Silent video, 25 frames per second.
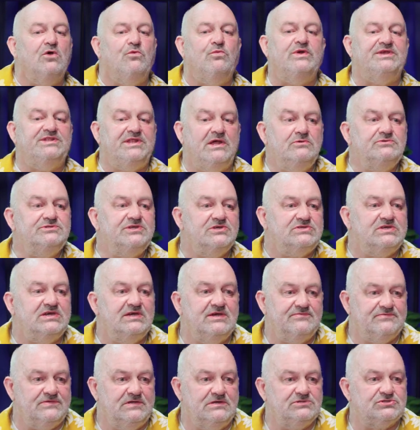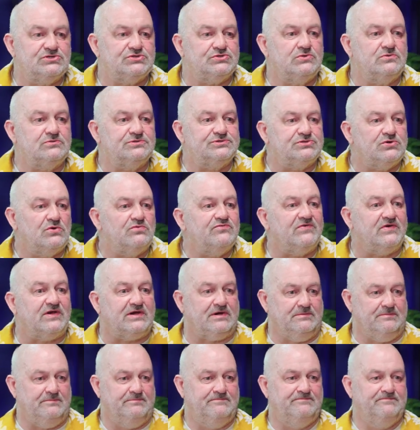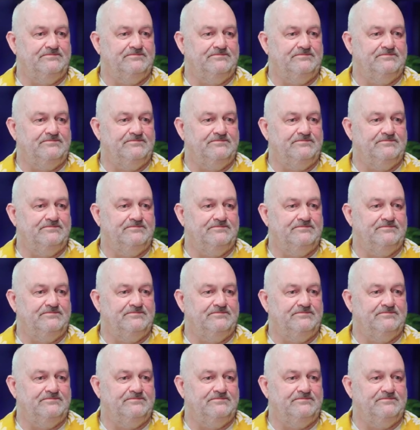without that you have to install software.